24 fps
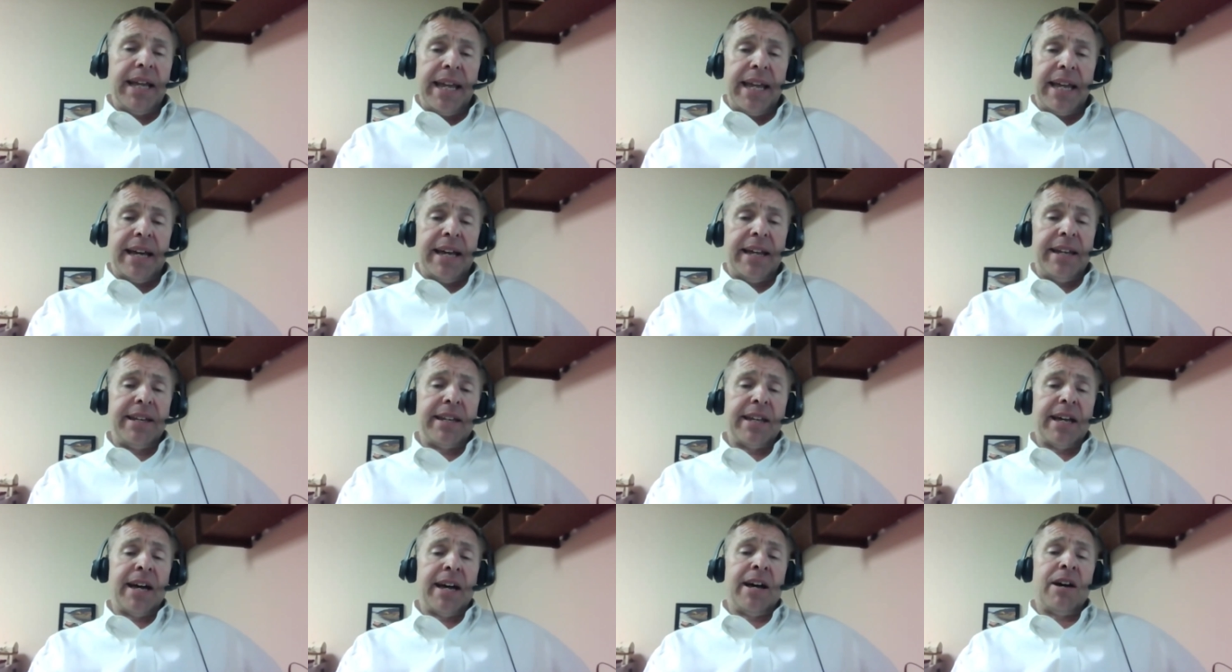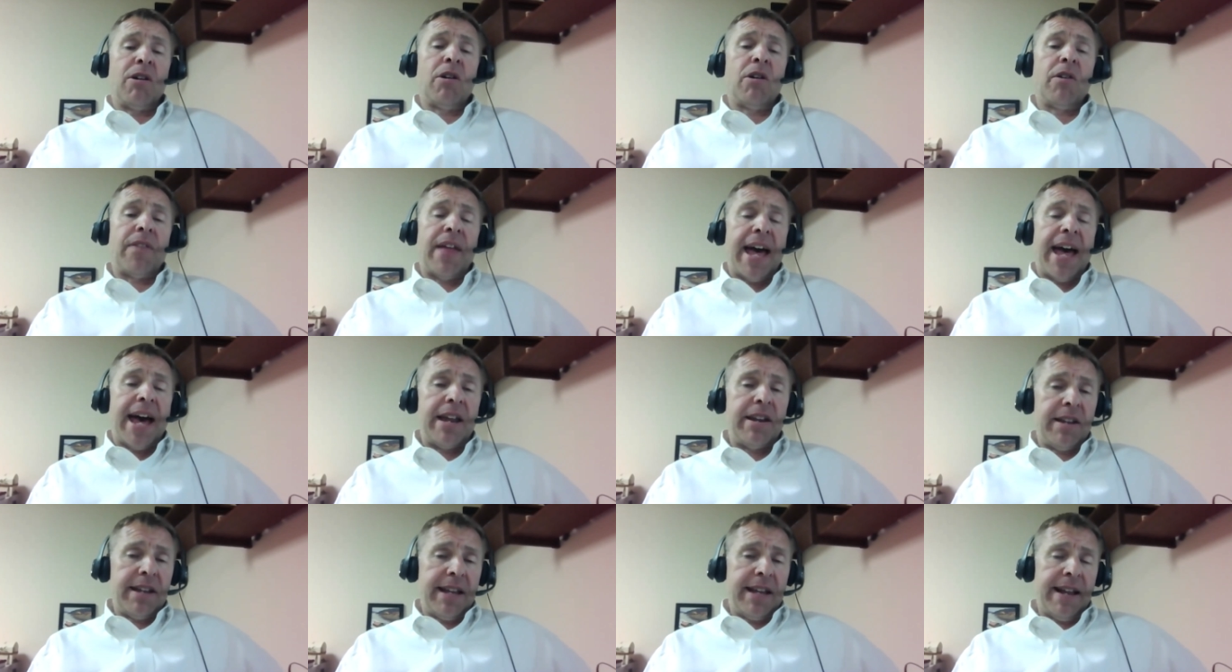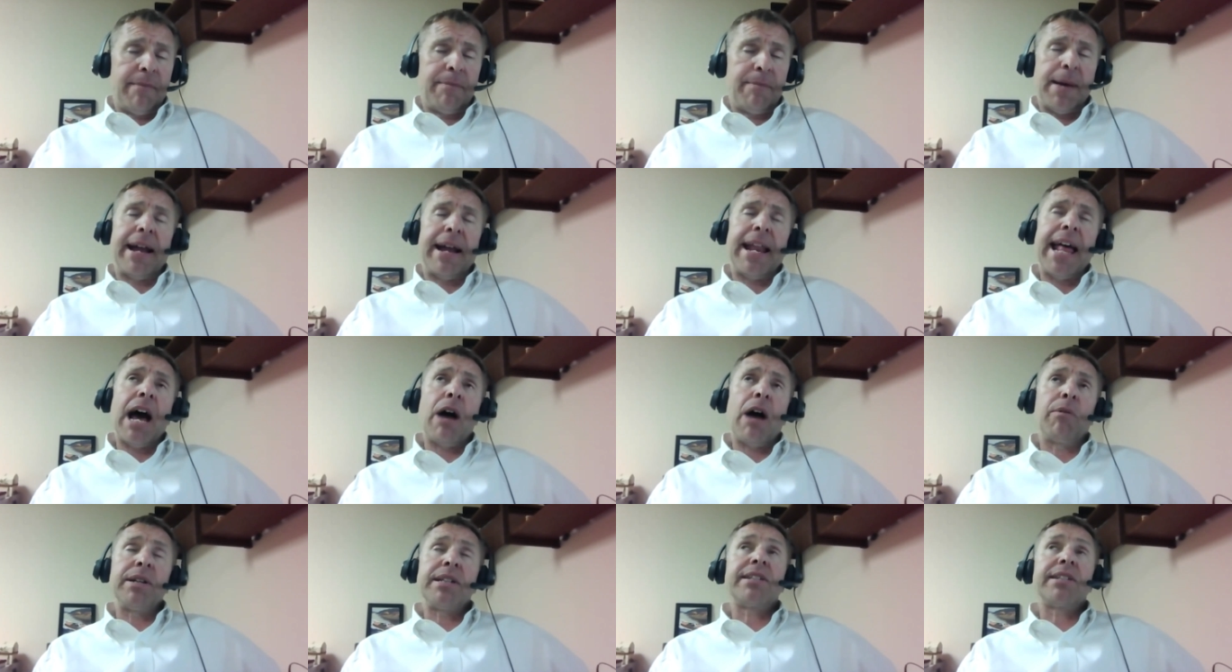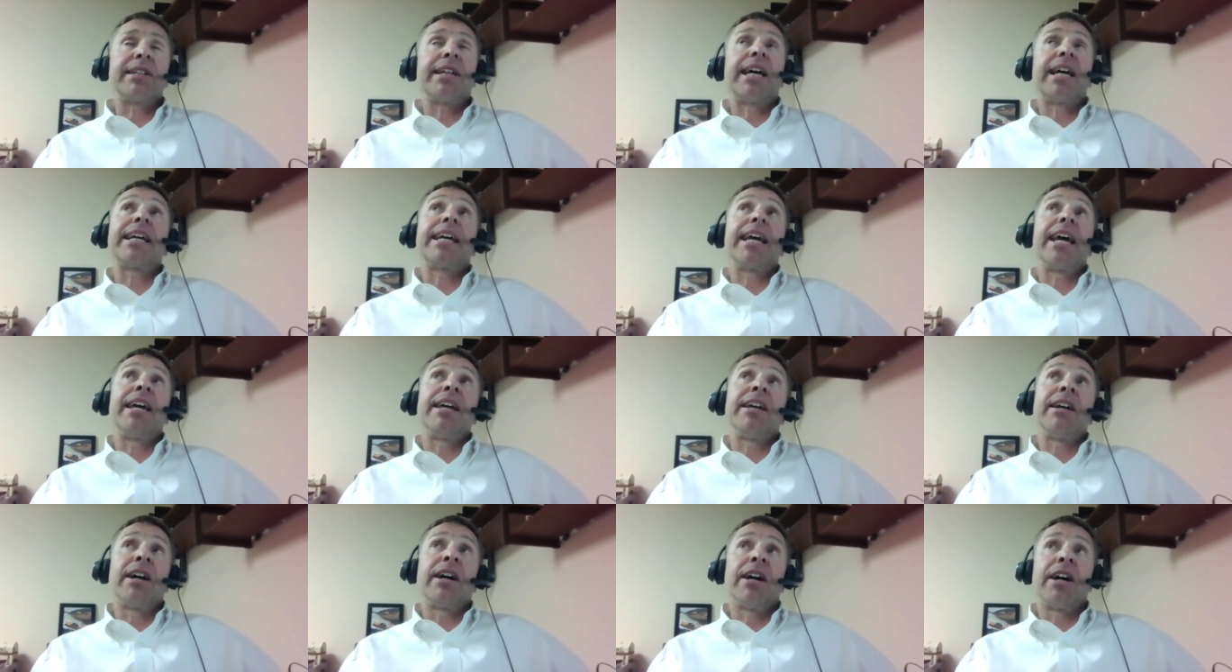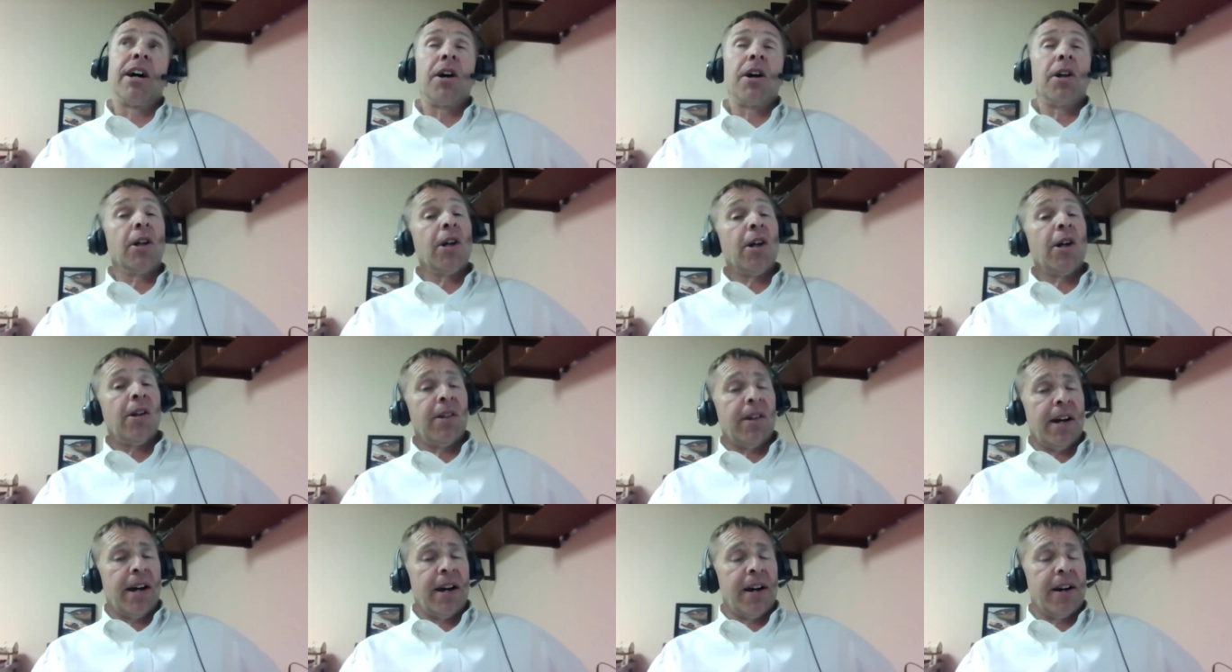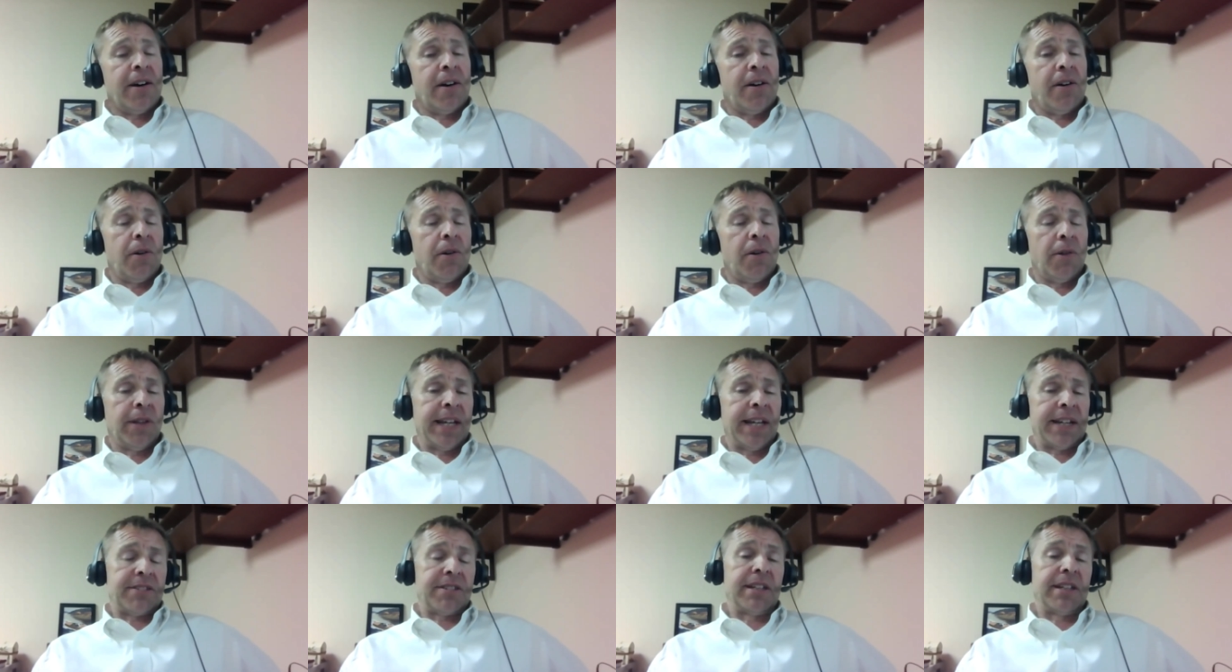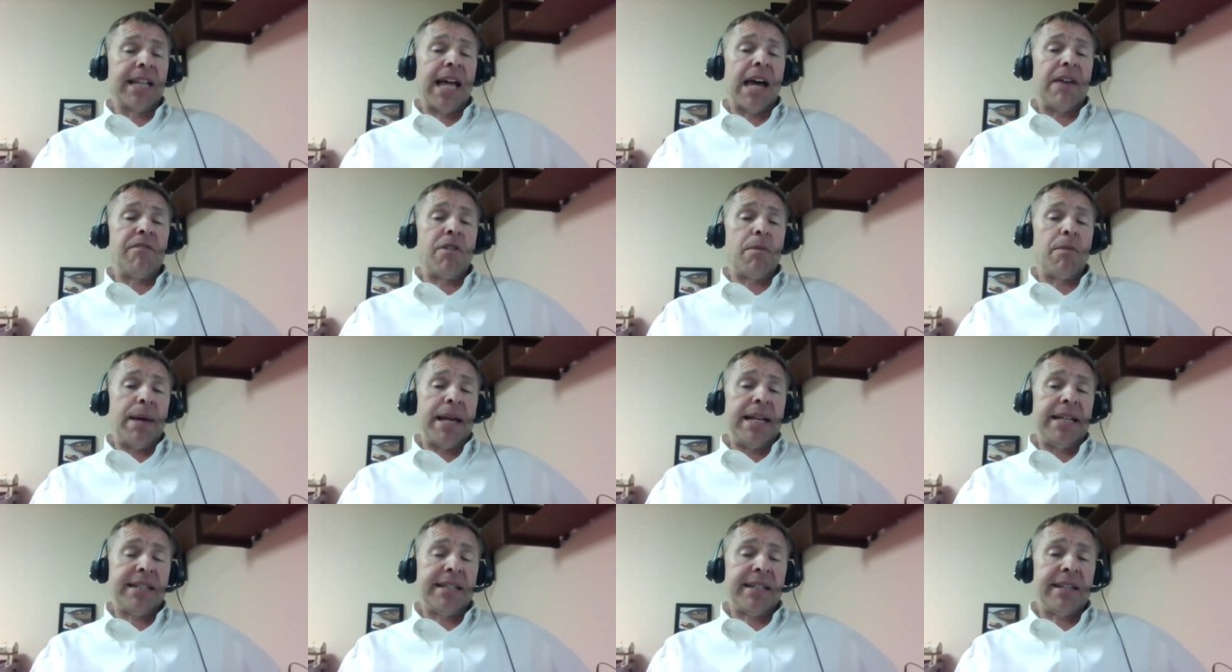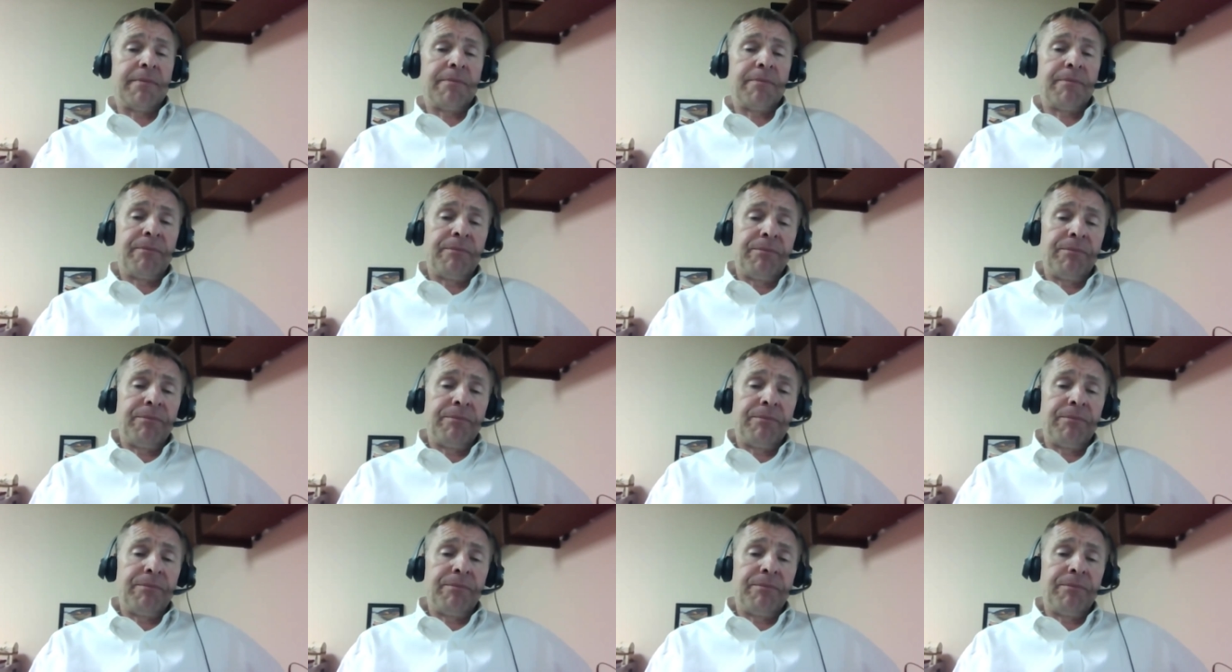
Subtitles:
and all that about how it's like a like saliva based, and